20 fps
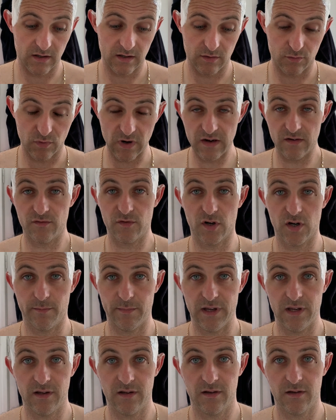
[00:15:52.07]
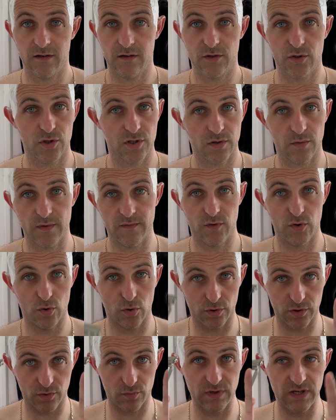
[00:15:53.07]
right in front of me, just a review
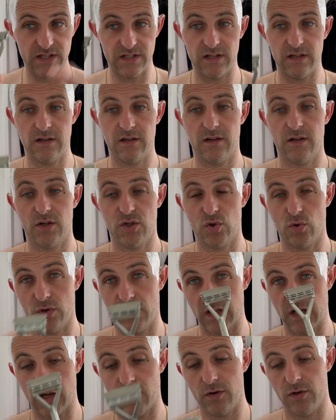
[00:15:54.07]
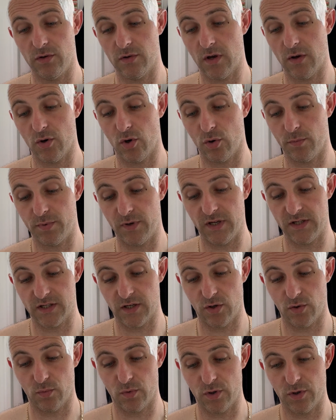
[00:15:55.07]
on the razor, showing you how it operates,
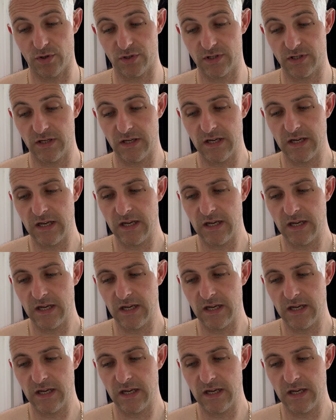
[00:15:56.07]
how it works.